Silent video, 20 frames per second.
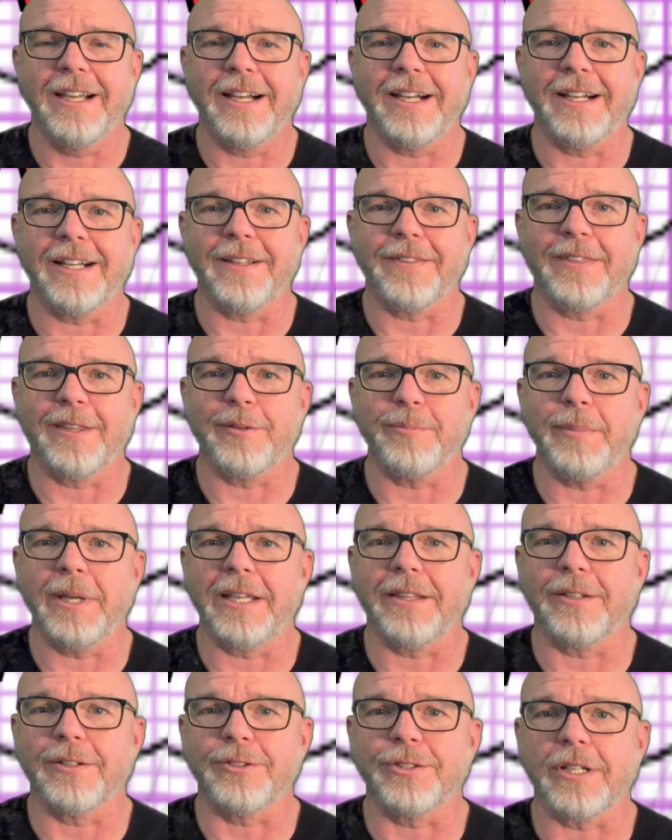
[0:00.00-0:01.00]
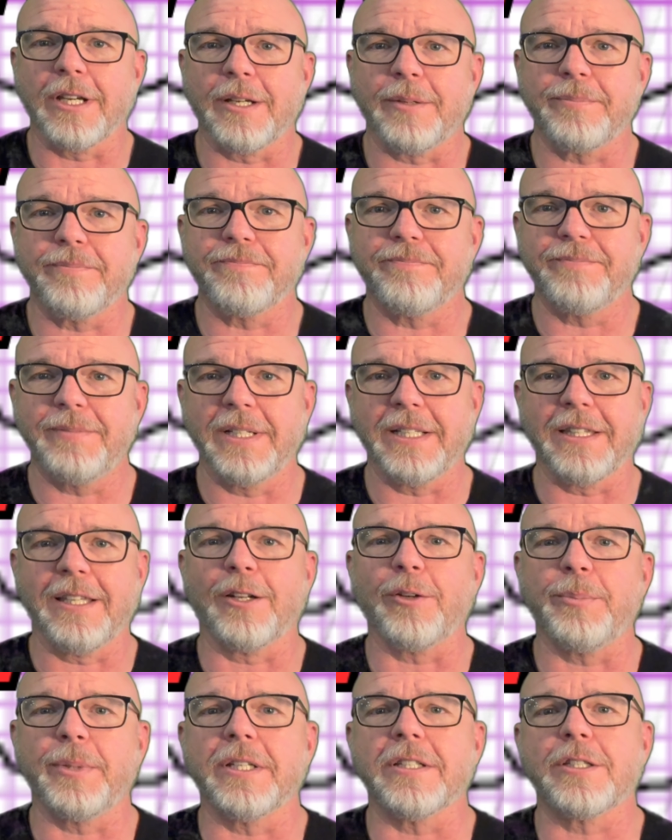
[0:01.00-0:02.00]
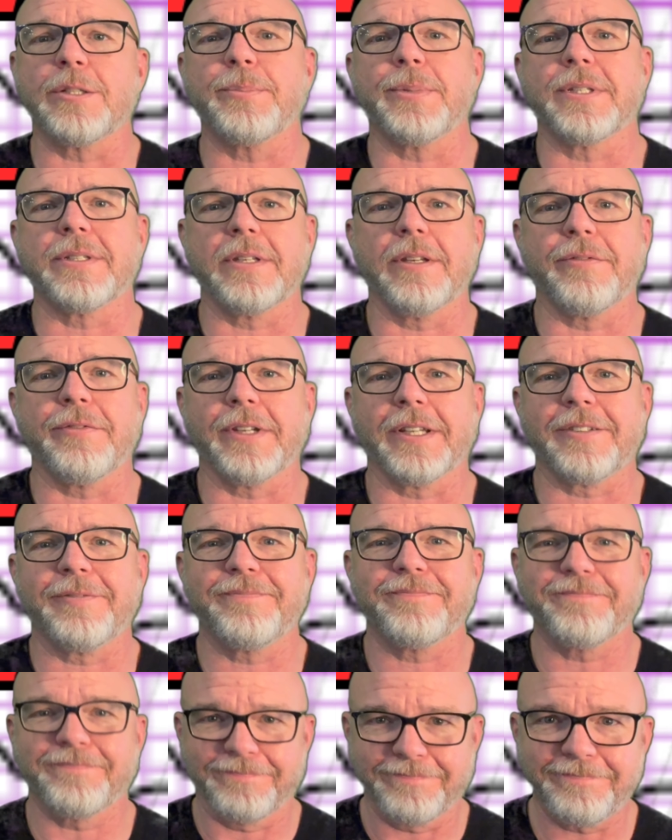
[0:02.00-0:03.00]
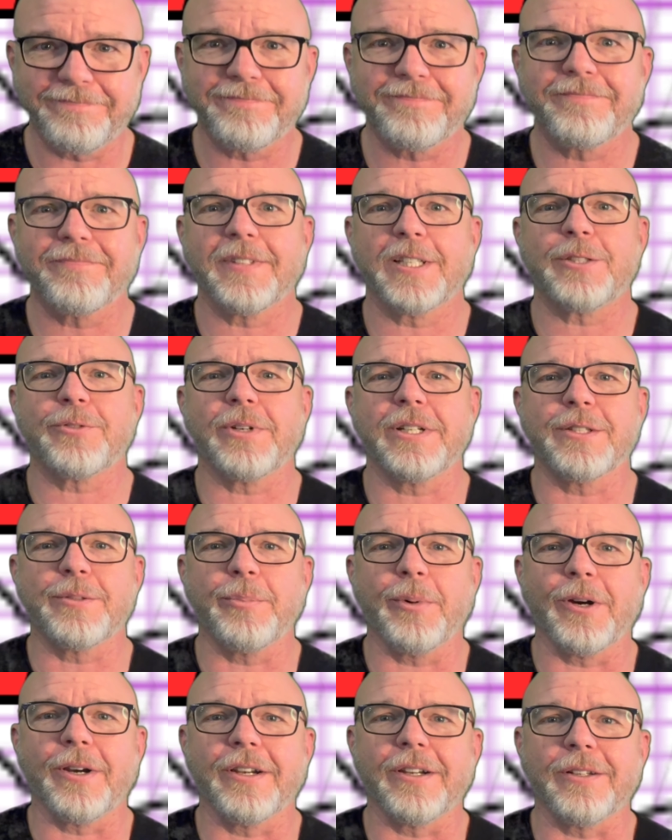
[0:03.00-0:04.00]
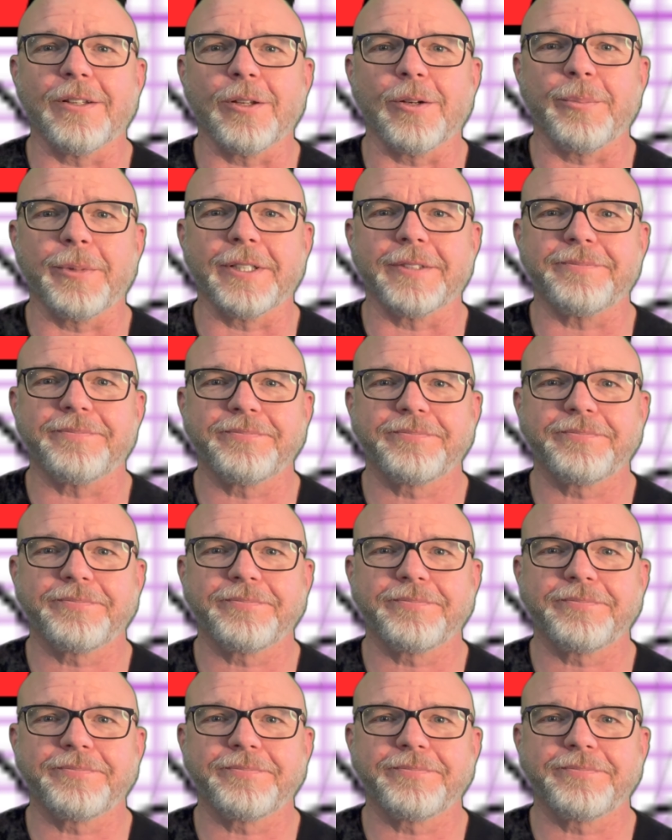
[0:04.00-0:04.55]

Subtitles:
that make their job a little bit specific. Let's raise the bar here a little bit.